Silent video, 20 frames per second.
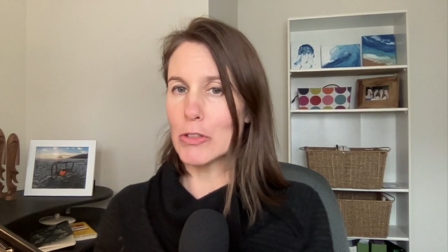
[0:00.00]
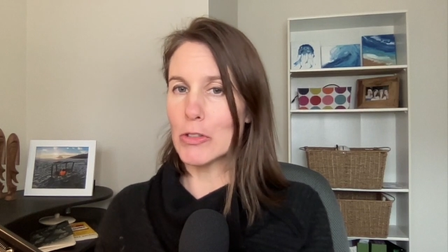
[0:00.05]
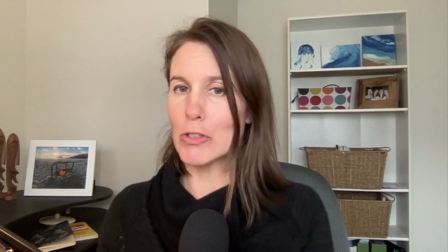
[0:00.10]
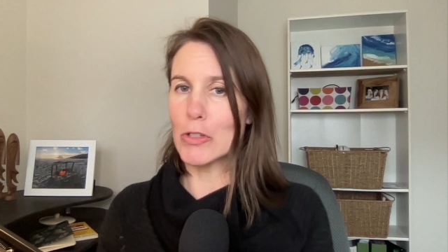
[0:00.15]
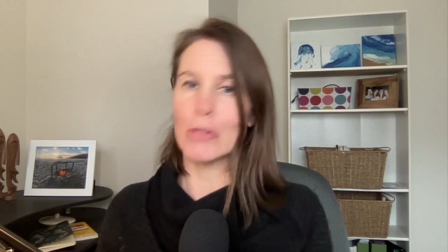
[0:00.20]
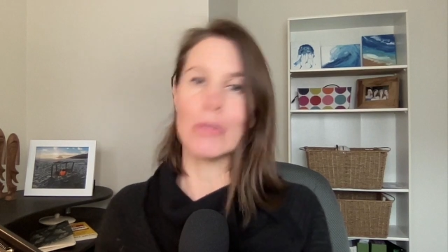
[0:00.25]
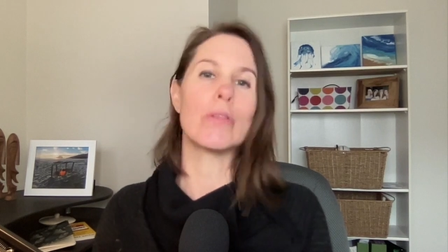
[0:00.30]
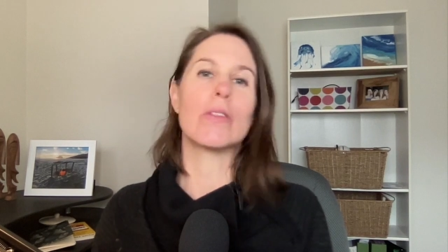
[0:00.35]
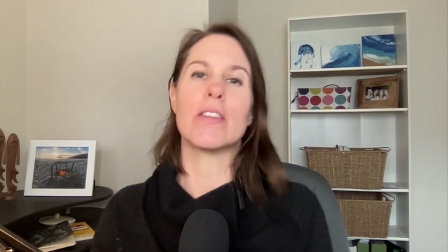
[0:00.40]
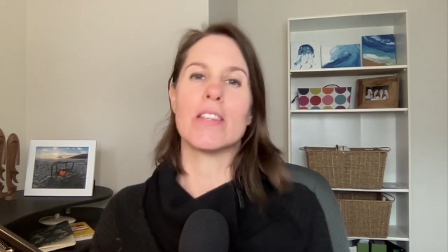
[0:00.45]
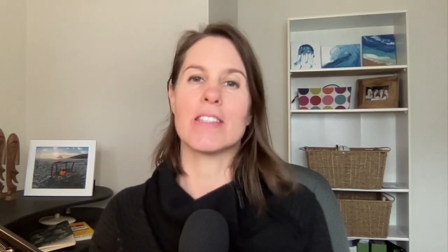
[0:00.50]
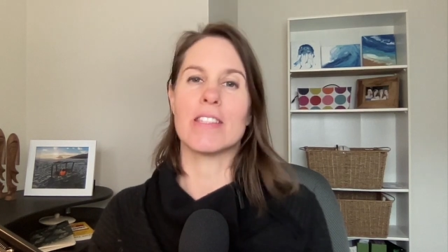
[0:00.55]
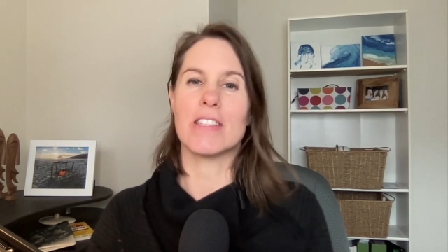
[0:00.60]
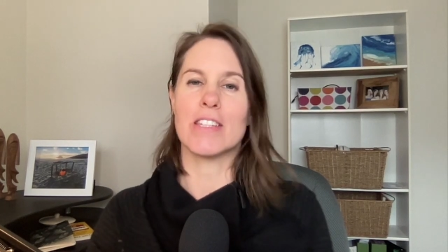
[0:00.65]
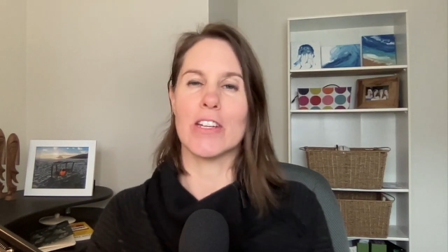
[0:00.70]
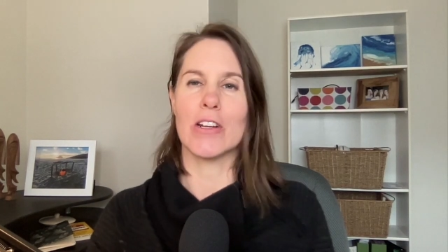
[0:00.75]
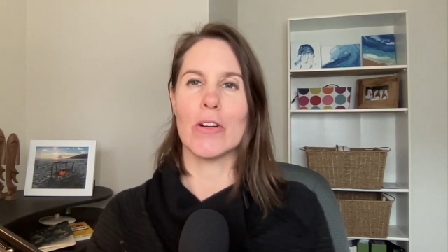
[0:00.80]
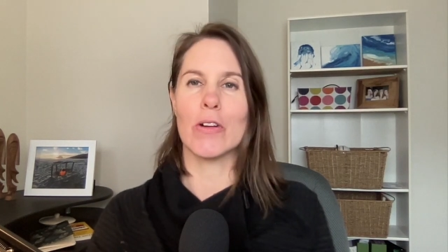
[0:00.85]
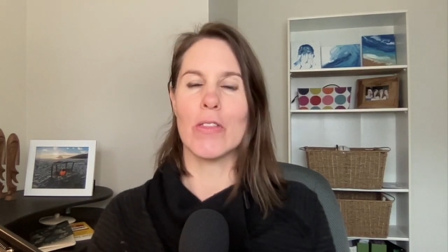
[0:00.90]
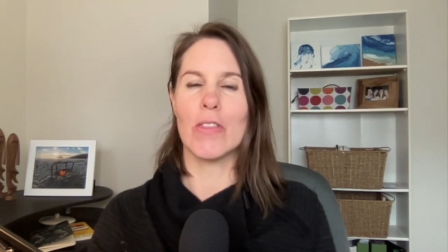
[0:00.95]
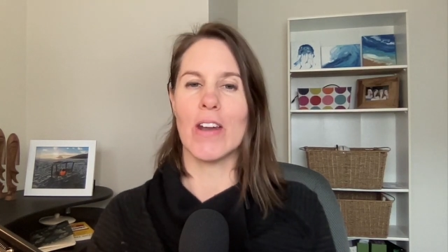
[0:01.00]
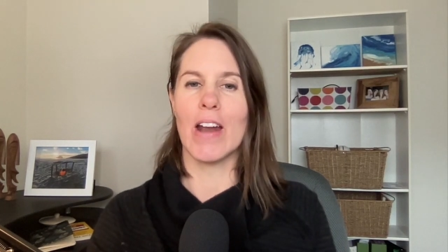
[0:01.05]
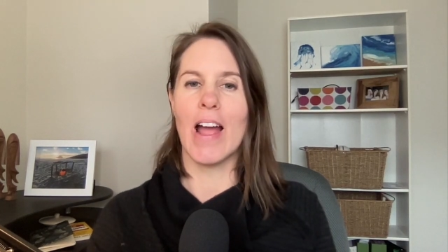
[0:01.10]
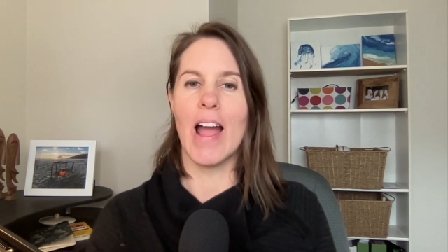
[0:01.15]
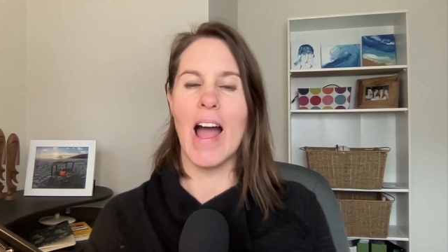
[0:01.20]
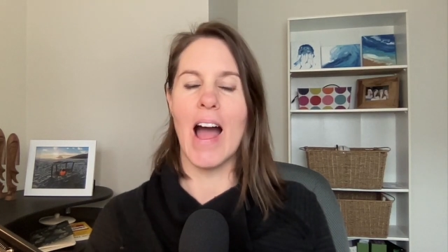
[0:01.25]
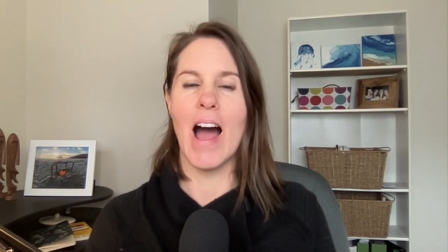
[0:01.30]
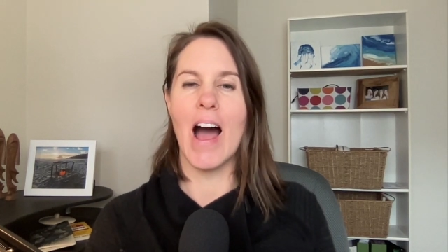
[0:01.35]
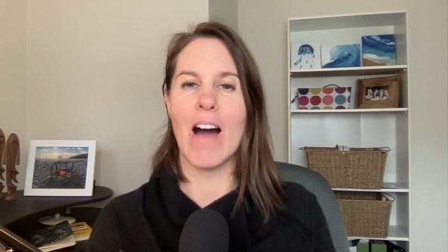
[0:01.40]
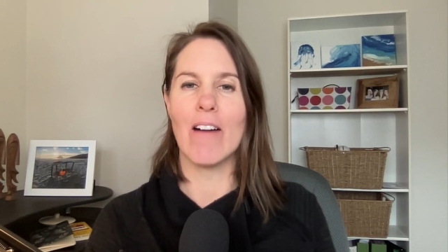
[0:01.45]
do this year that I
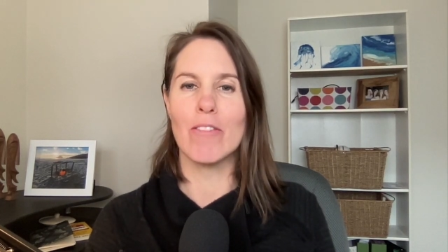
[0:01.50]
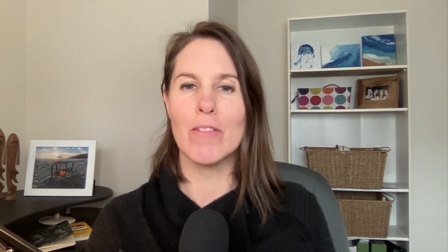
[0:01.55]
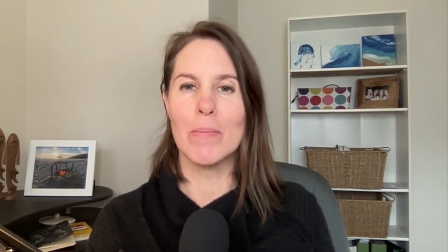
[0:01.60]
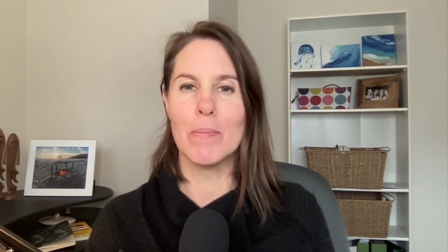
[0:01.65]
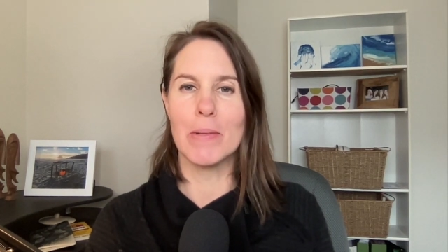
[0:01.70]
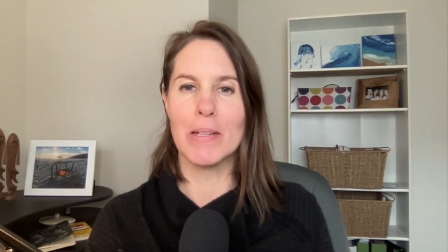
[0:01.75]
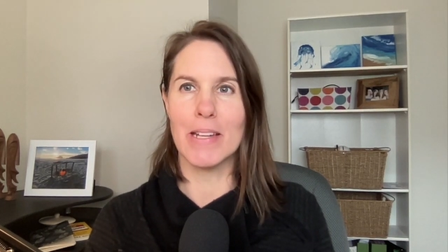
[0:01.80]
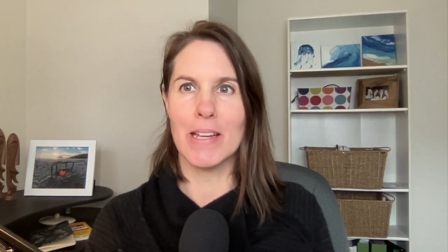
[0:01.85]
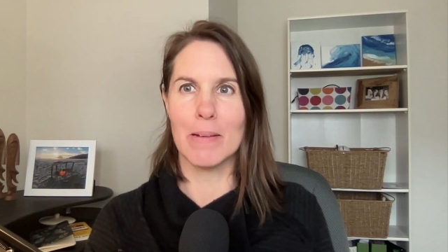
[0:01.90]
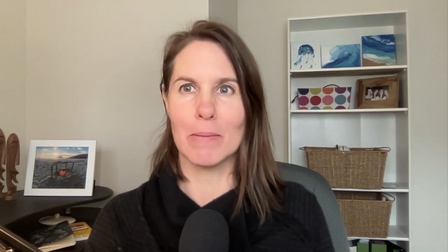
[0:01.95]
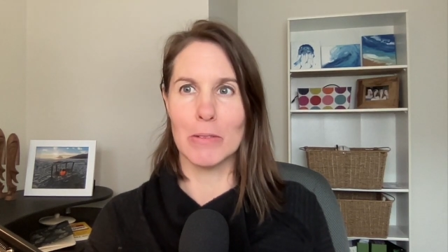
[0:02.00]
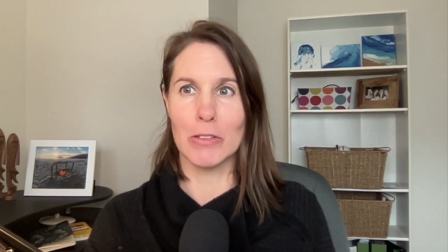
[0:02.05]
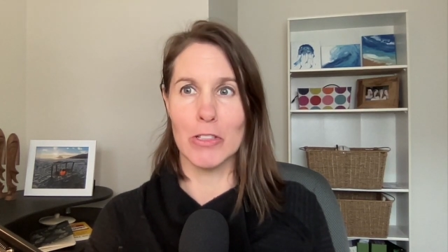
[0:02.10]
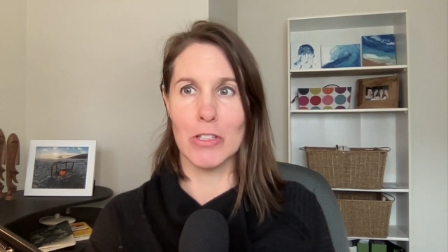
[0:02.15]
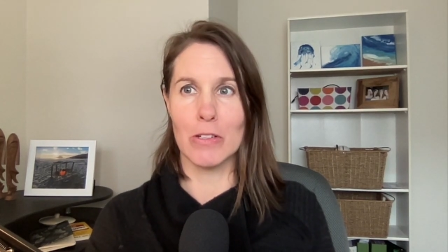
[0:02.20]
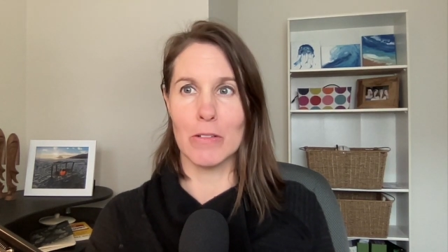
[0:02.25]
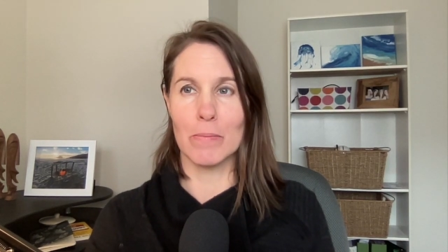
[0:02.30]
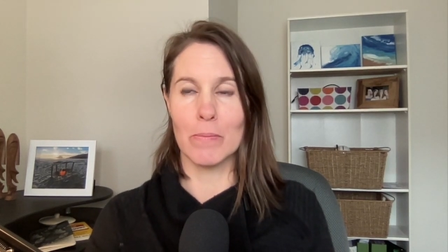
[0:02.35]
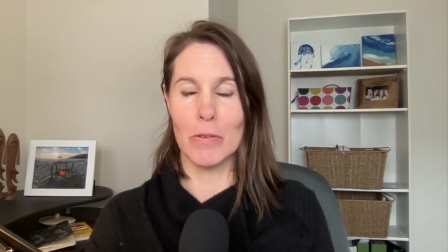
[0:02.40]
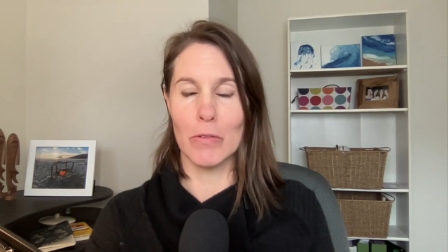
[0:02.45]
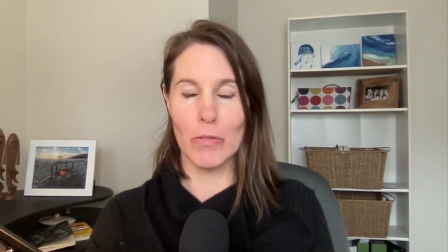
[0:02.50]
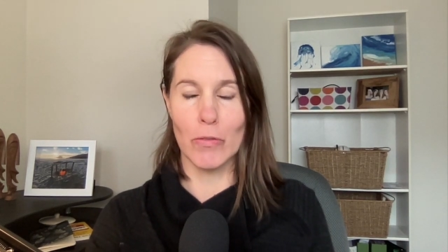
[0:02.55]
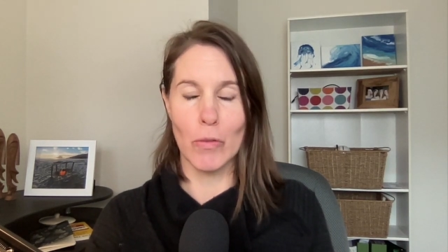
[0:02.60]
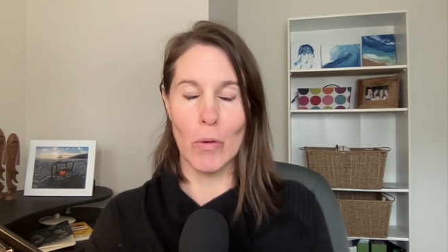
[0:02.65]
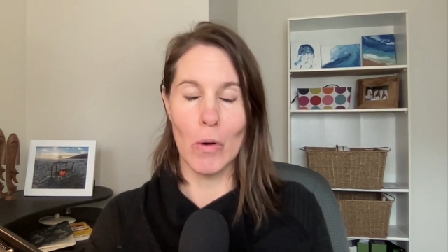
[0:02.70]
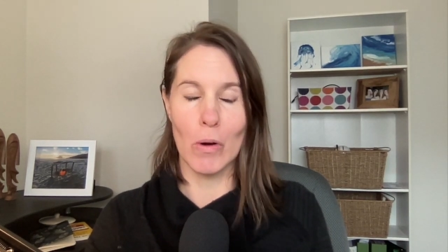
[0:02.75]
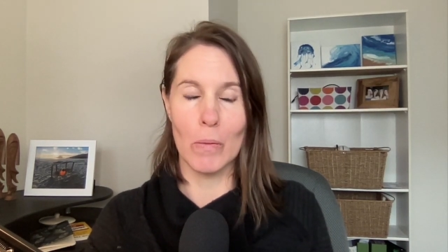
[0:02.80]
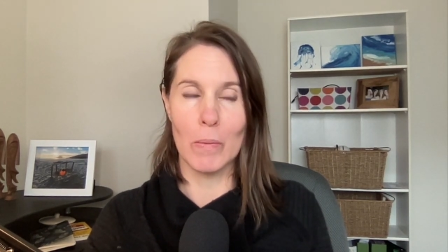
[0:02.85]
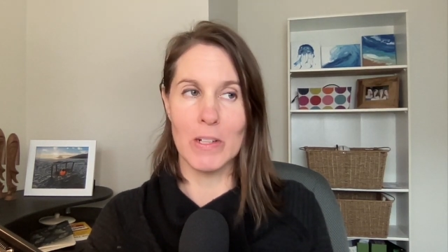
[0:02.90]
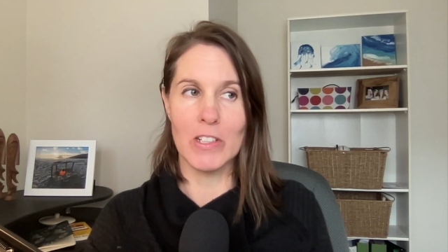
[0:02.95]
haven't been able to
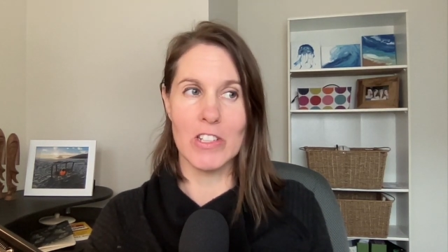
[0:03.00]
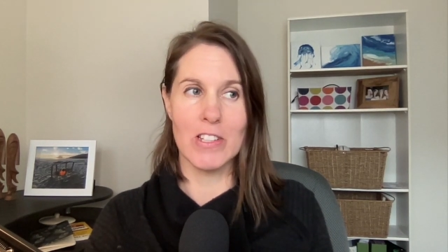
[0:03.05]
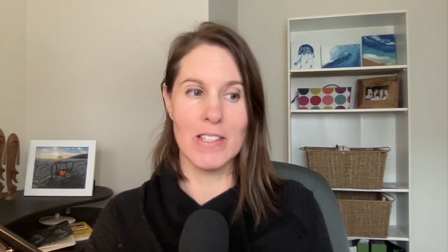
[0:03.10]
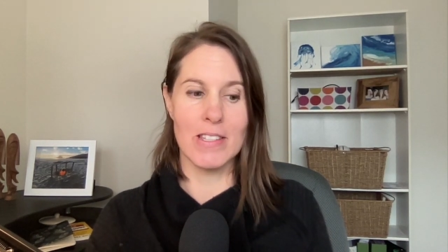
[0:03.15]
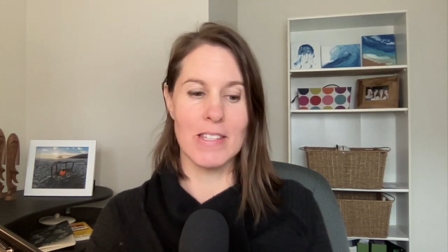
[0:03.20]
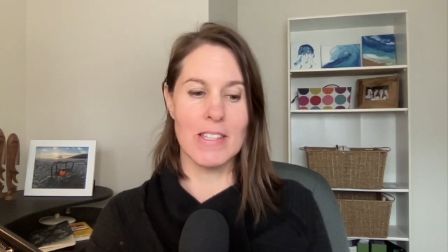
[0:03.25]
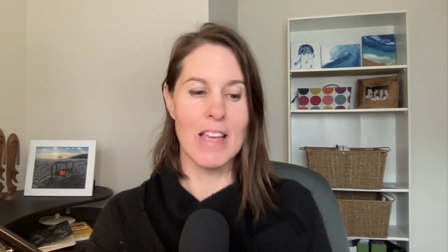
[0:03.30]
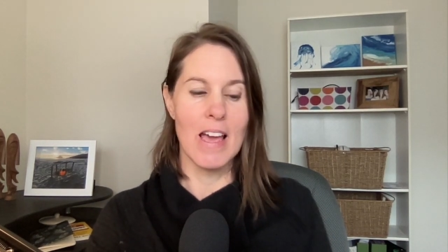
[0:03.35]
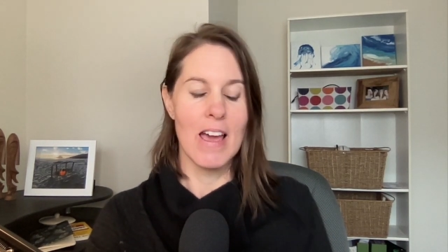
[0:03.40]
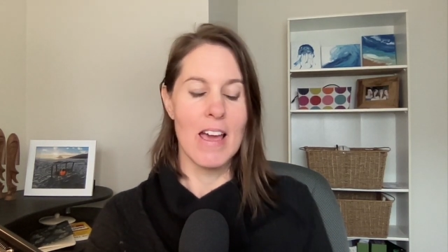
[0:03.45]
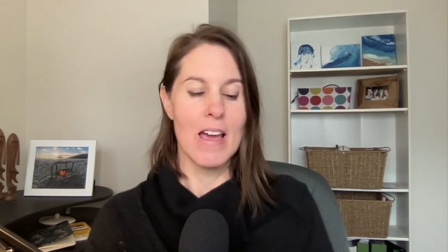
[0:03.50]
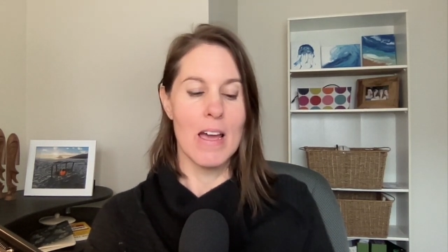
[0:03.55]
before, which is